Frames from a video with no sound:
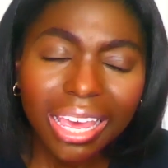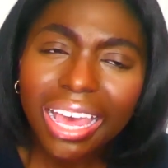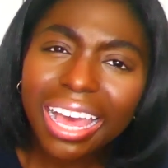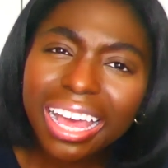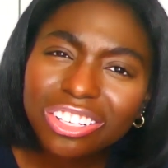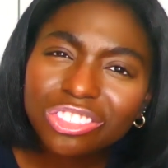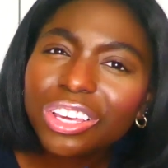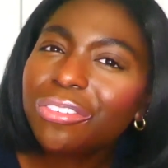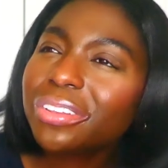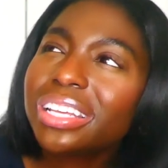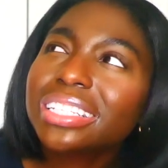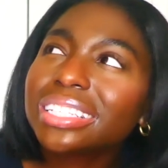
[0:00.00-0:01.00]
Actually, I
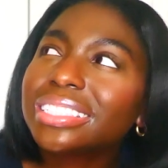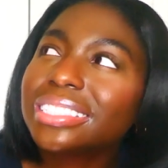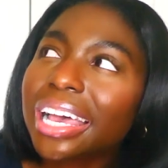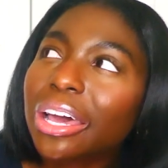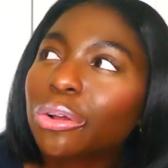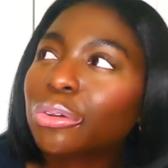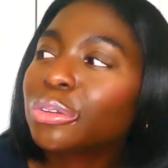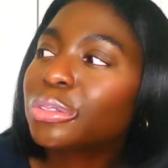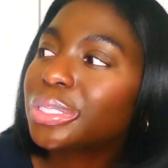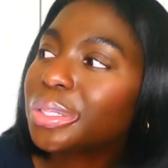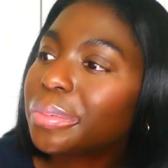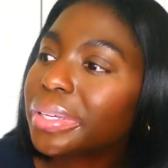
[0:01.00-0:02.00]
feel like the saddle
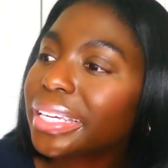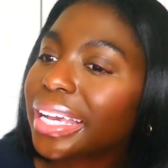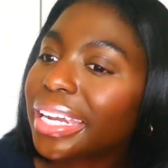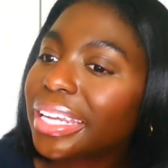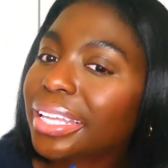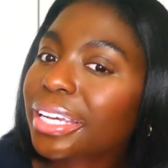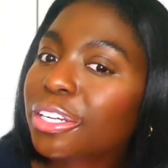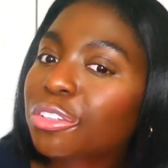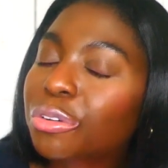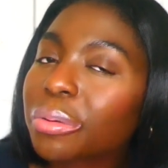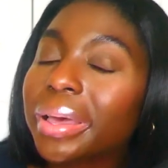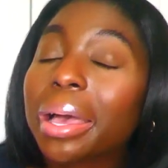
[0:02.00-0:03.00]
used to be kind of like a
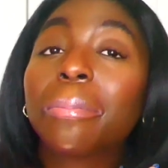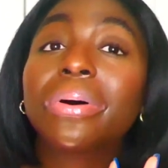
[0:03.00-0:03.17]
dream bag.